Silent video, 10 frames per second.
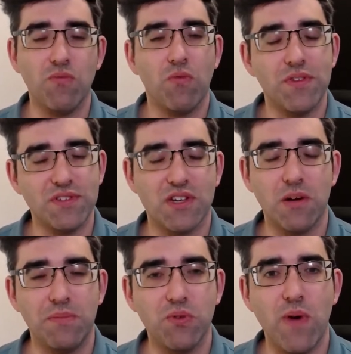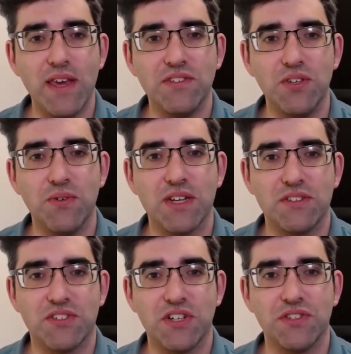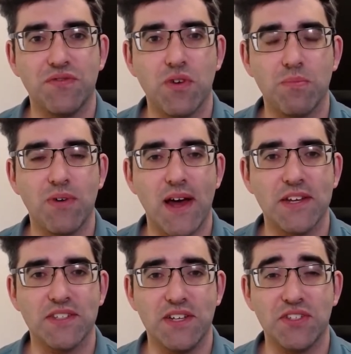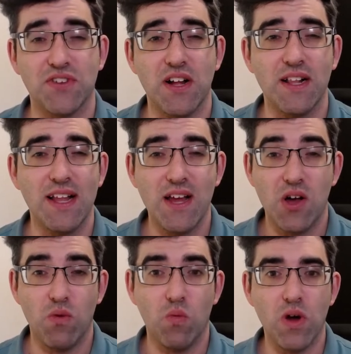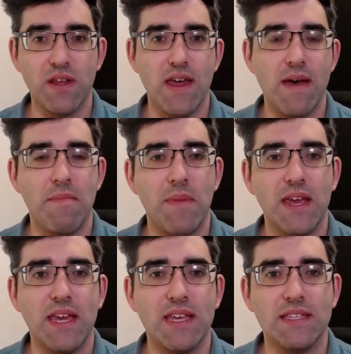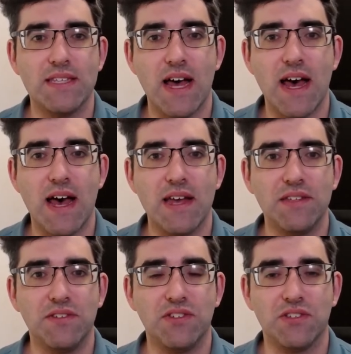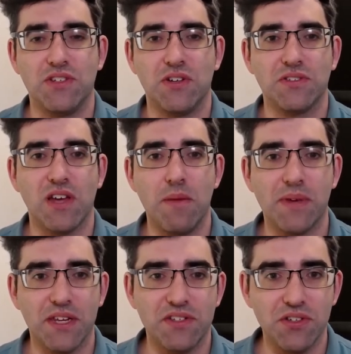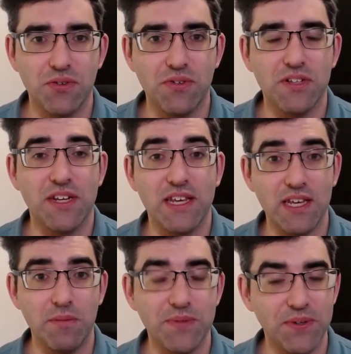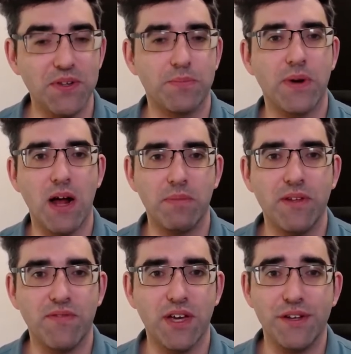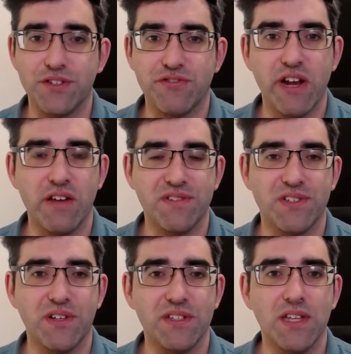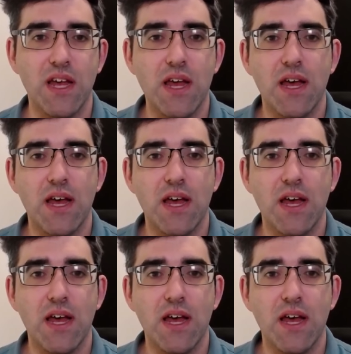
there's a couple of ways you can search for products in Israel. One of them is just, you know, typing into Google in Hebrew, you'll probably find Israeli results.